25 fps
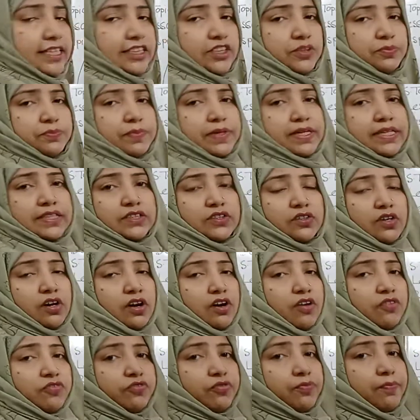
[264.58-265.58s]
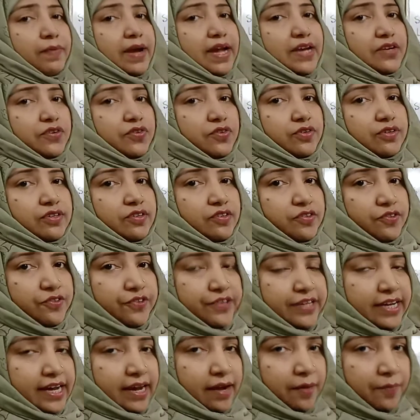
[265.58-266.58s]
space of
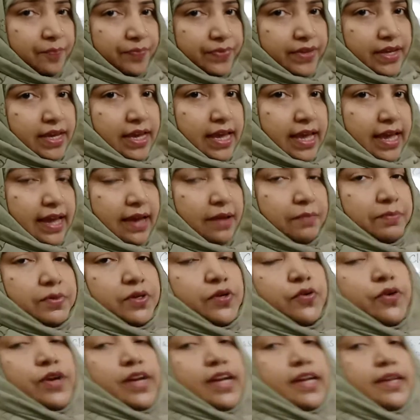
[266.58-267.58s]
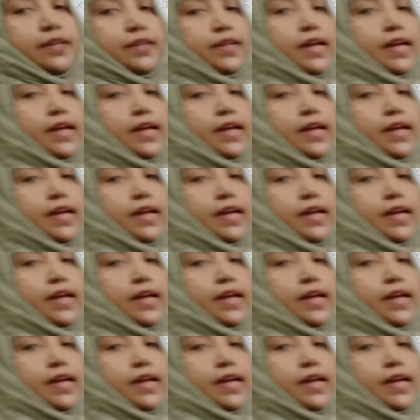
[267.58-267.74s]
mitochondria. Have you any